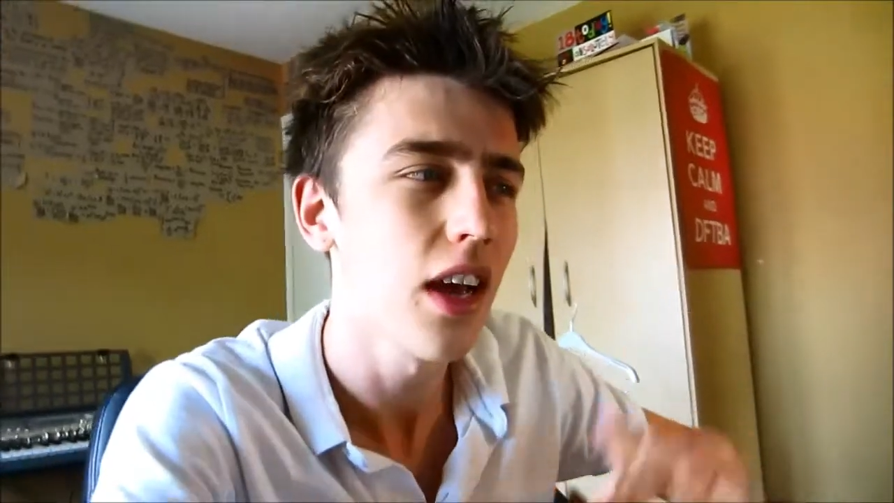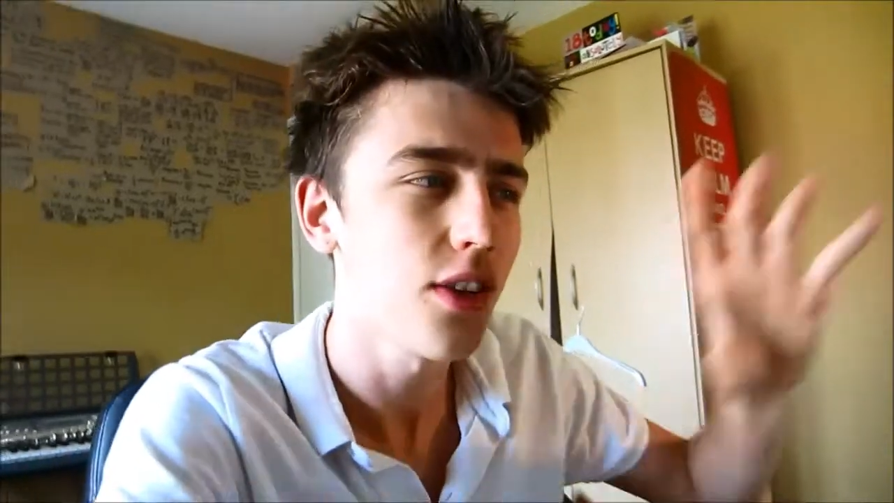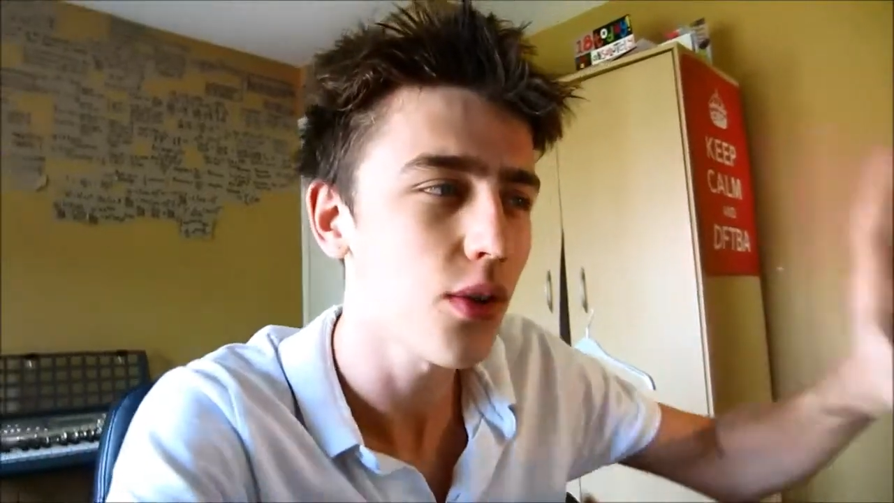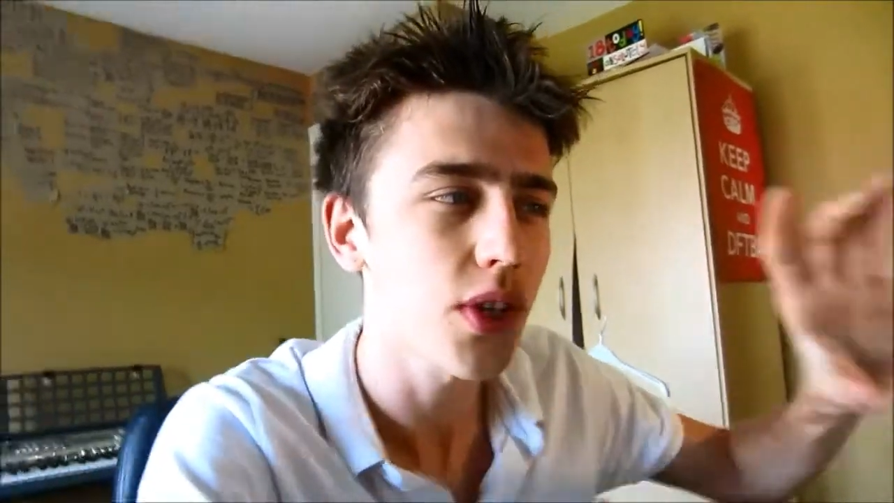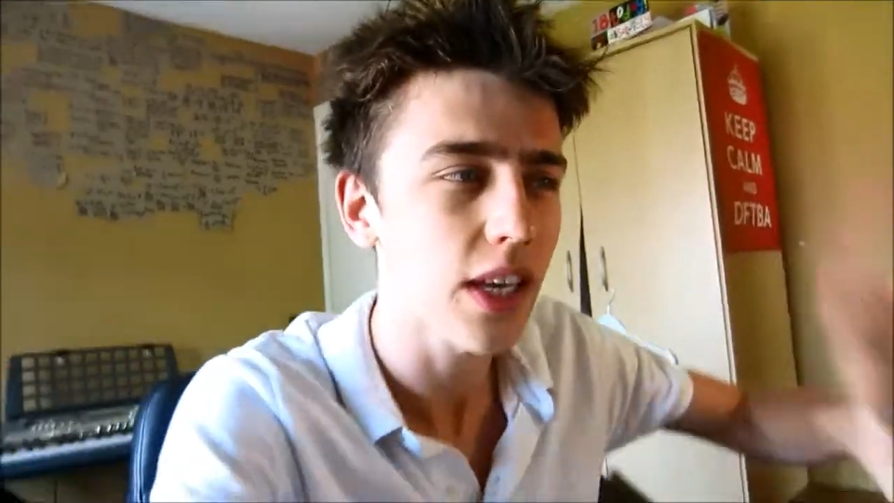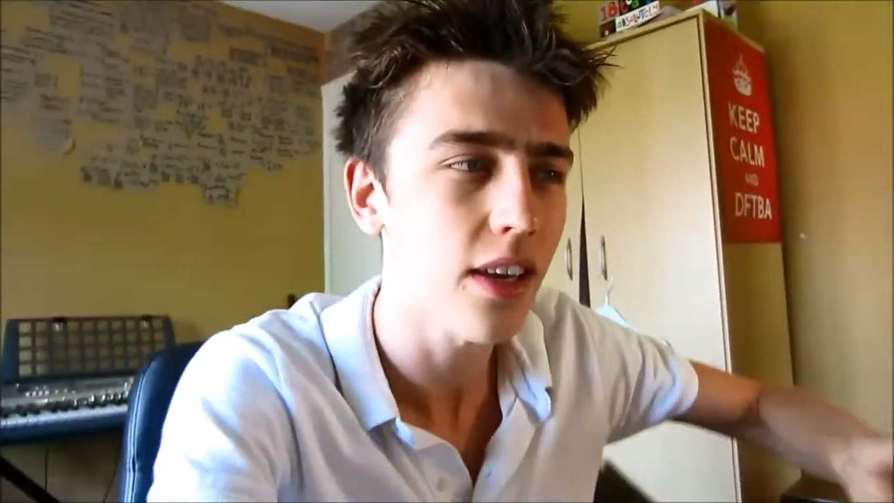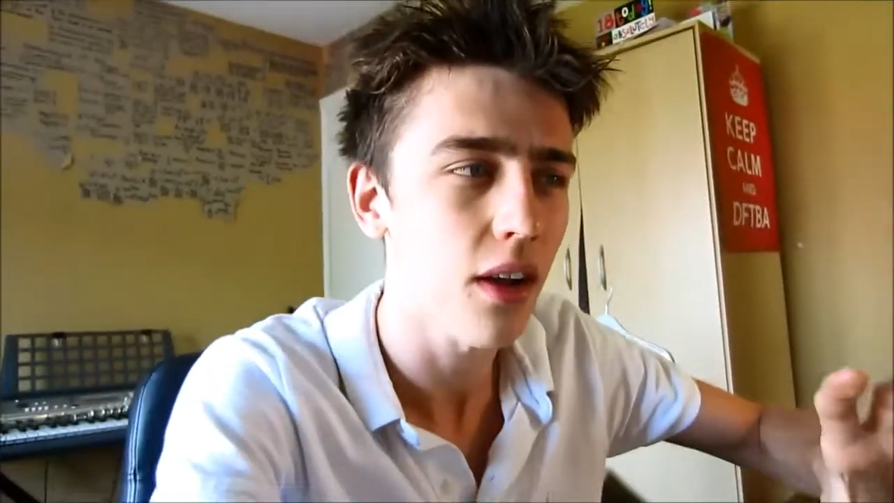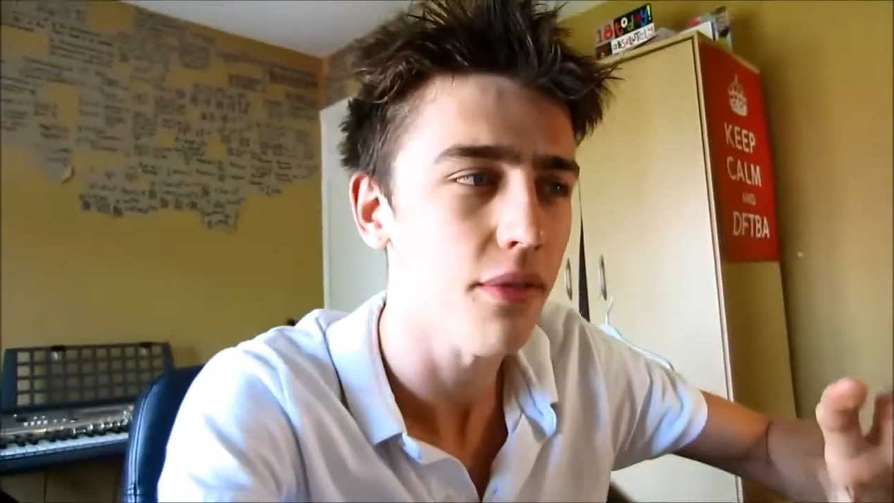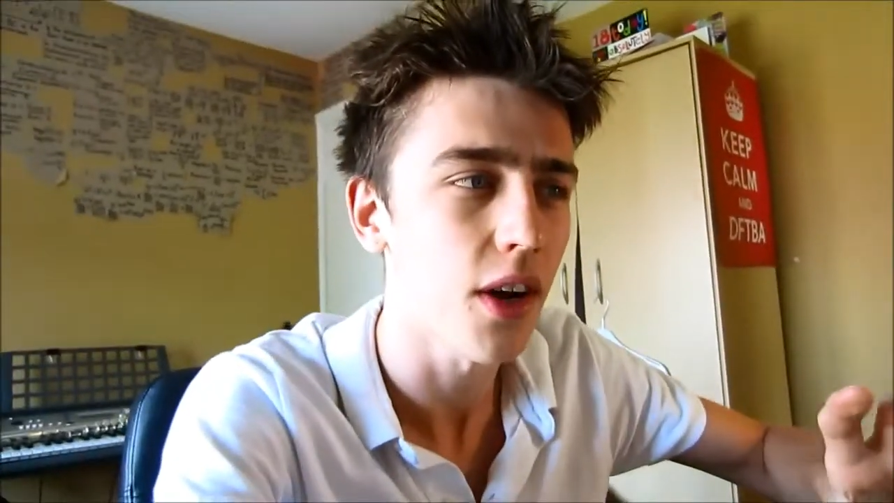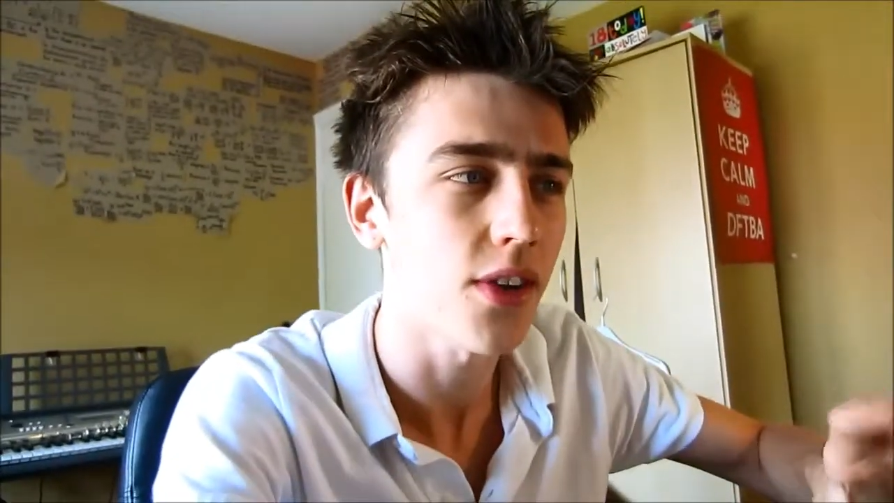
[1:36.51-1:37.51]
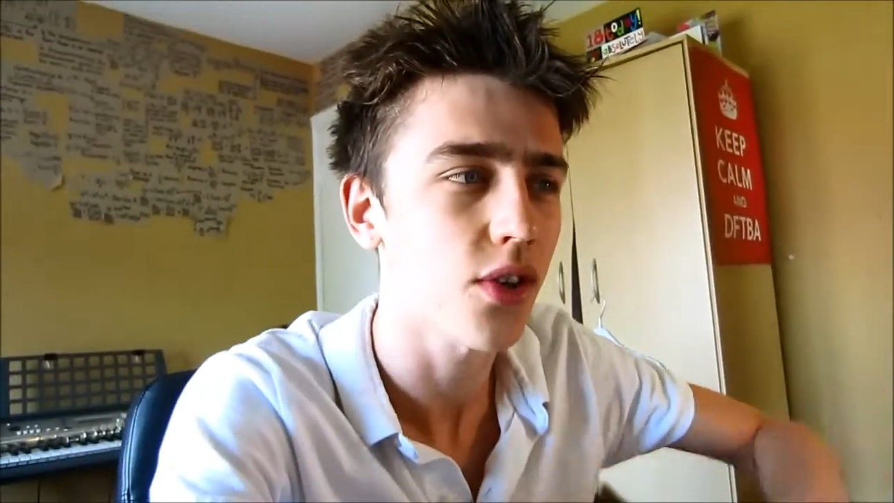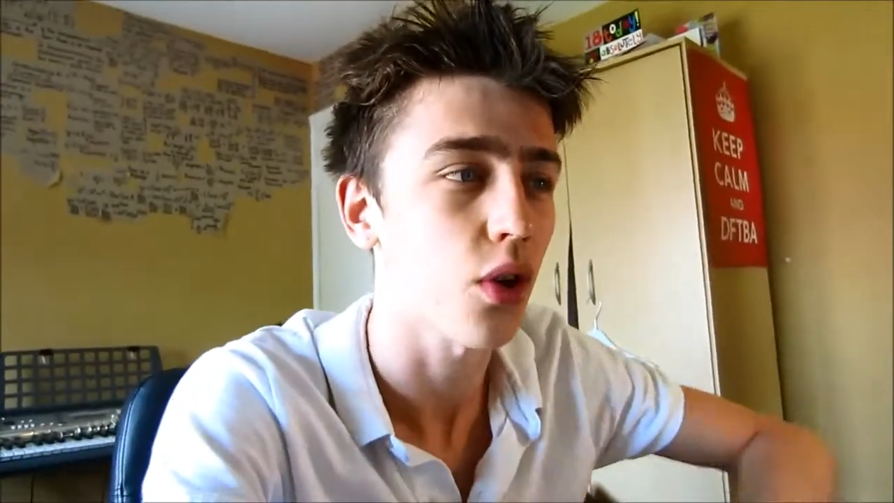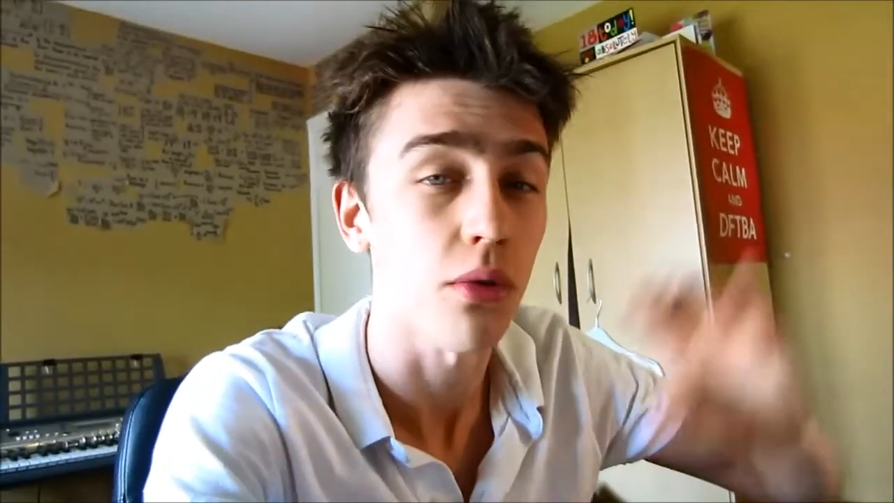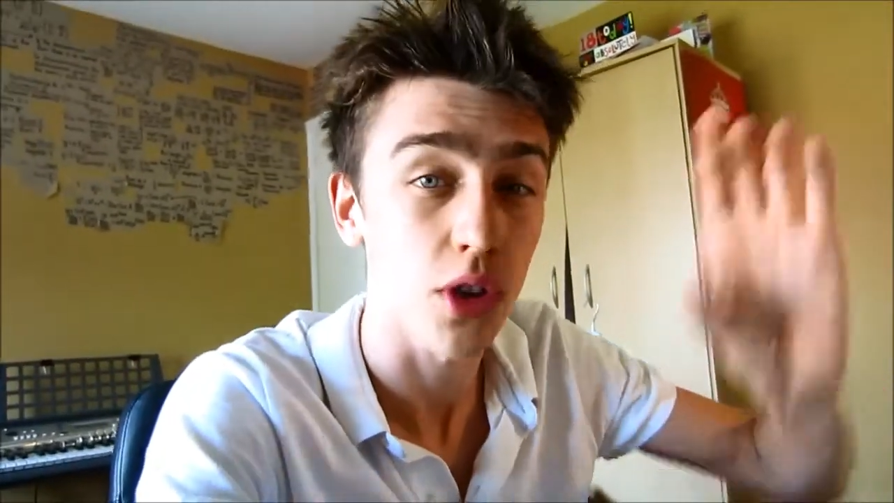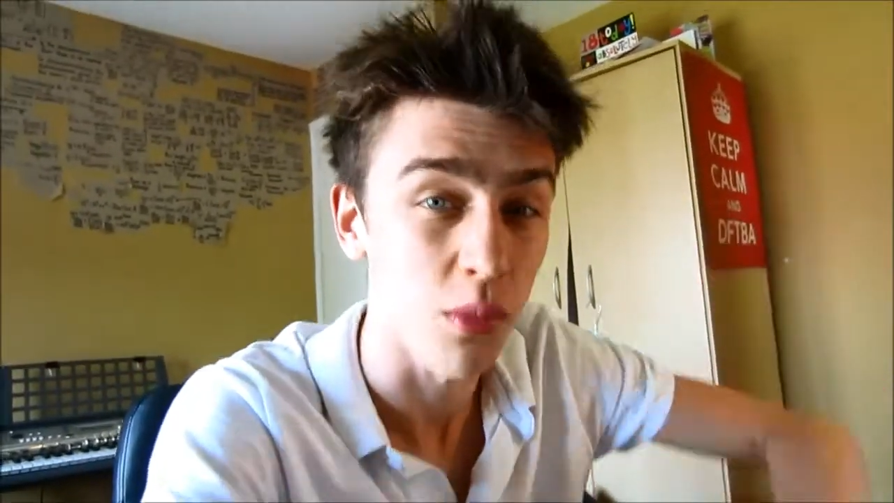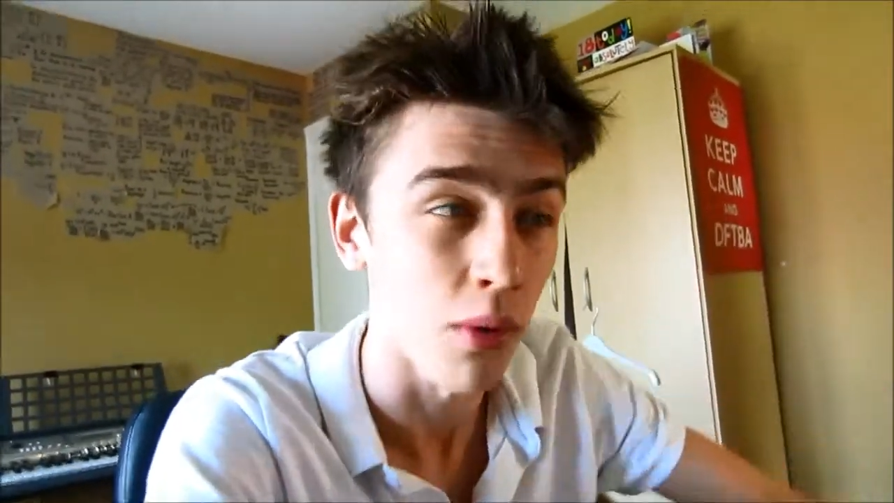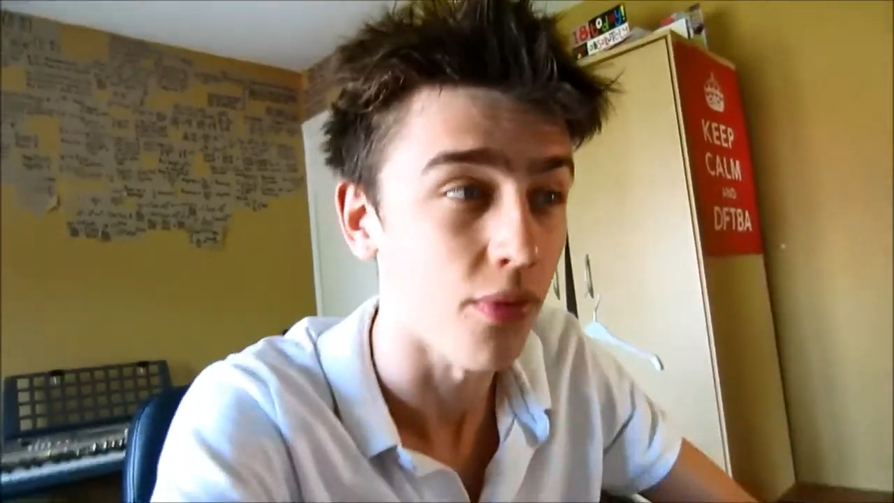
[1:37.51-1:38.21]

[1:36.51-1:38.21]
two singular firsts, or a double